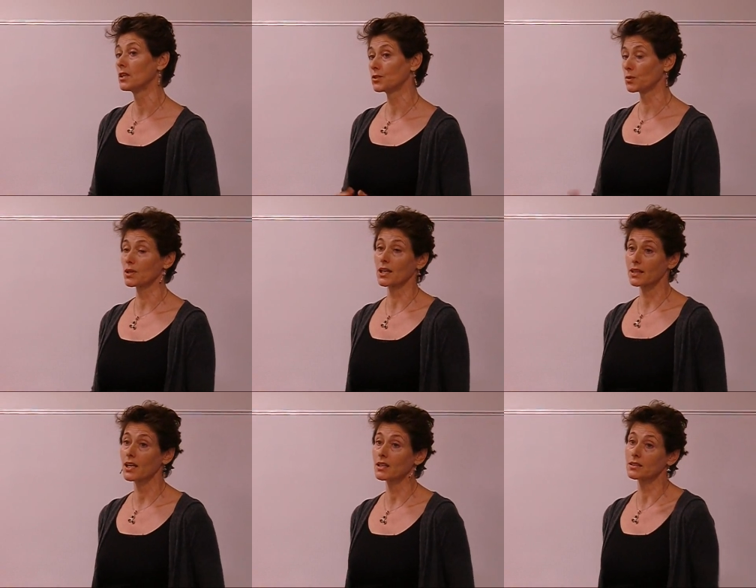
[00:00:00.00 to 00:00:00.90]
do what I
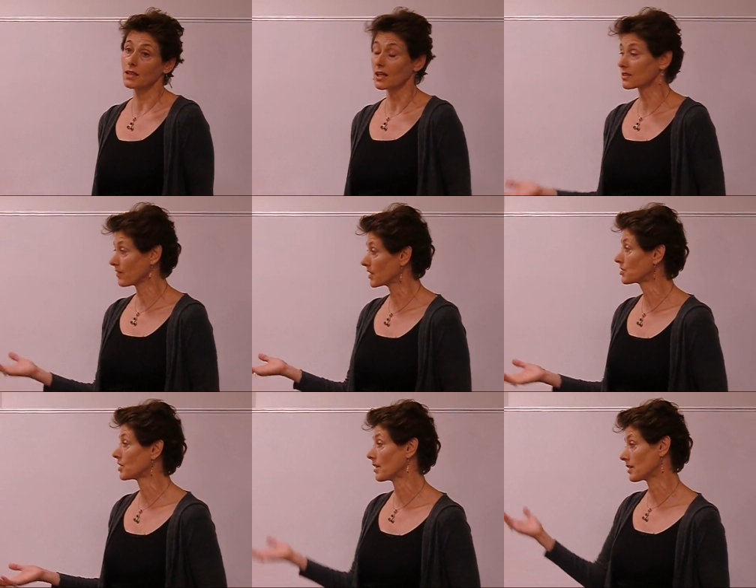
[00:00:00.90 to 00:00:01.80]
can as
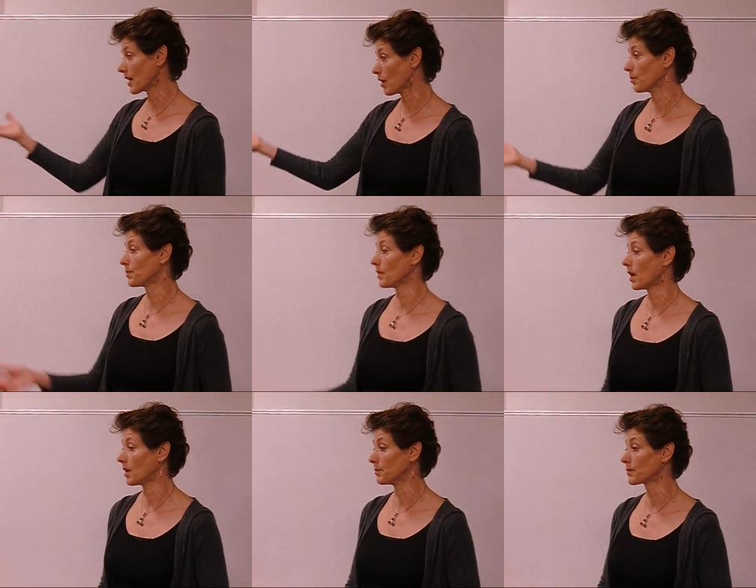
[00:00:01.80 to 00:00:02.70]
vice chair to help
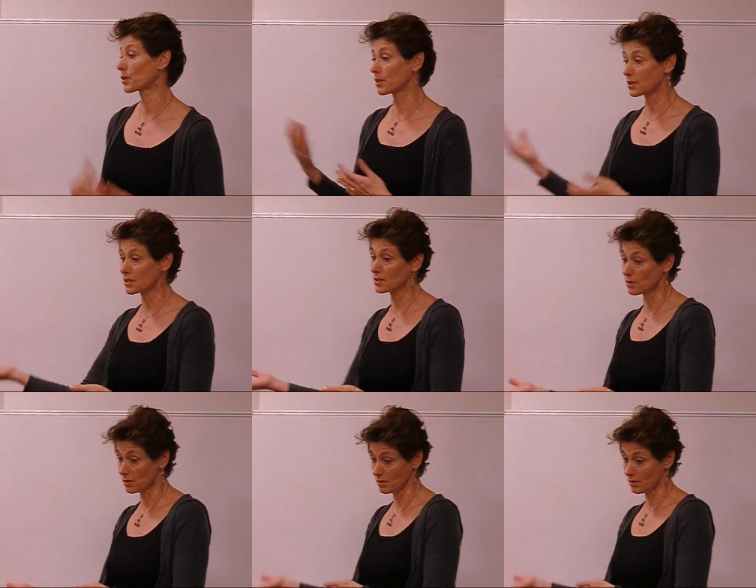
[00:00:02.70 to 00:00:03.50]
Chris,